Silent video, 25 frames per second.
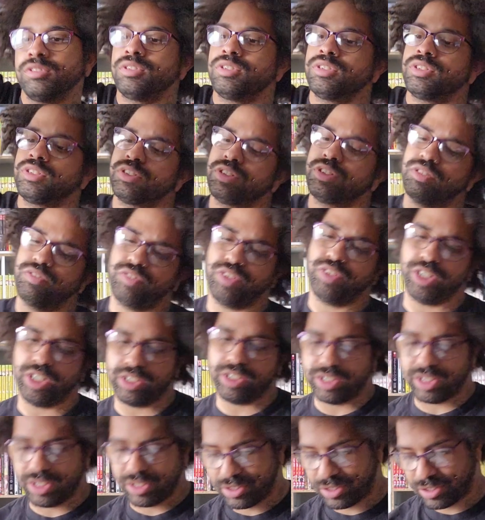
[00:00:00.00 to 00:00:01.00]
So a very
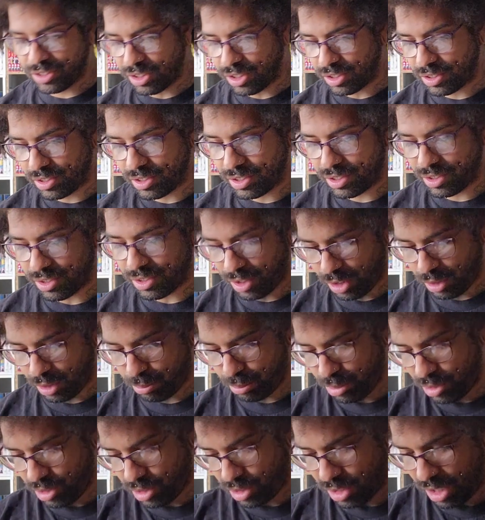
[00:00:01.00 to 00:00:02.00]
nice start to this art
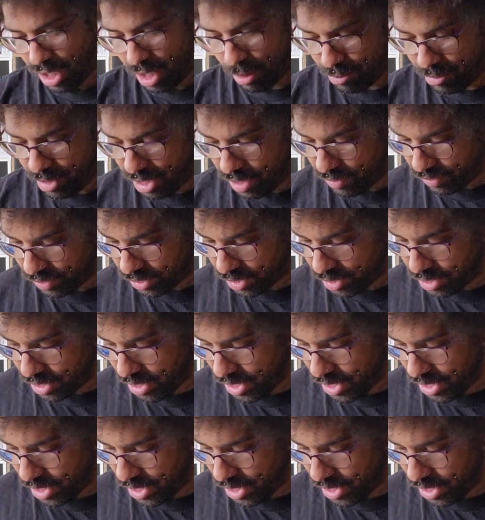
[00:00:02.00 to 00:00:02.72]
book. I'm never gonna